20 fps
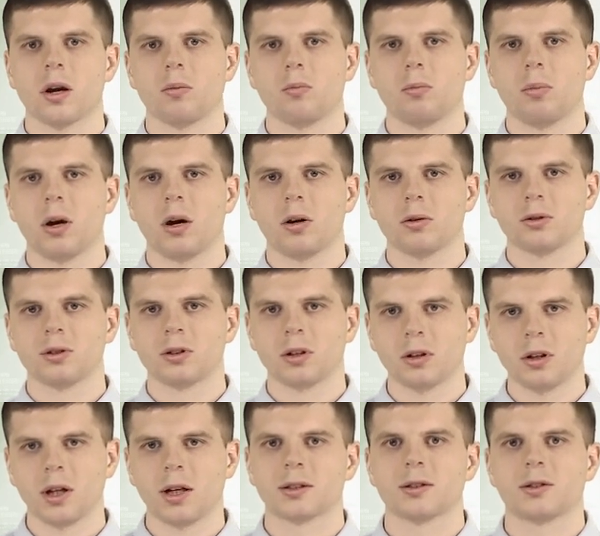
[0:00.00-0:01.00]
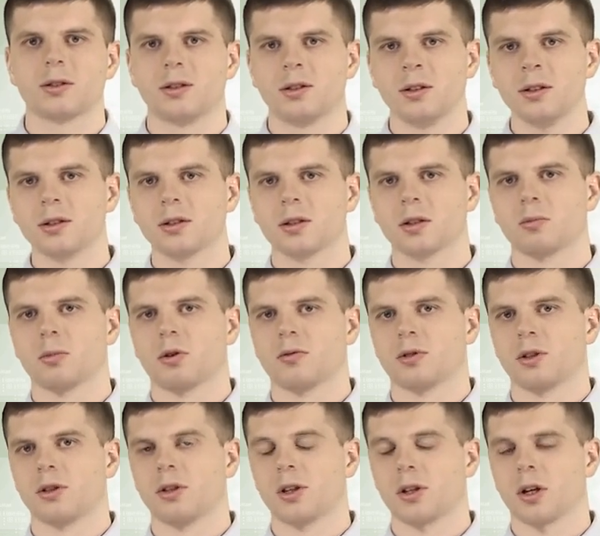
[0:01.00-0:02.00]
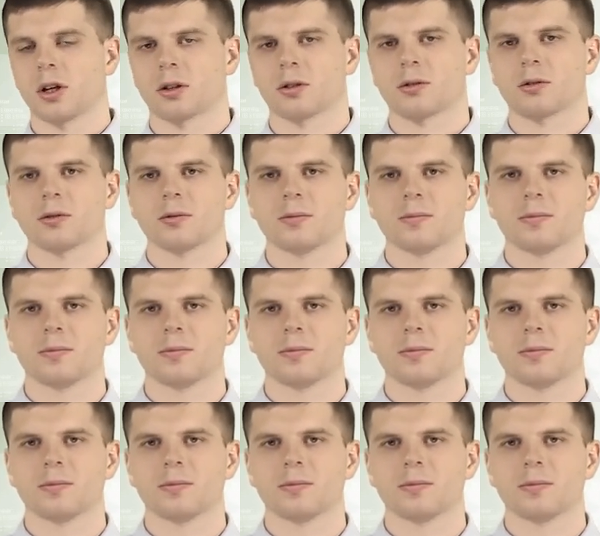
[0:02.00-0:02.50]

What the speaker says: about the last system of the detector.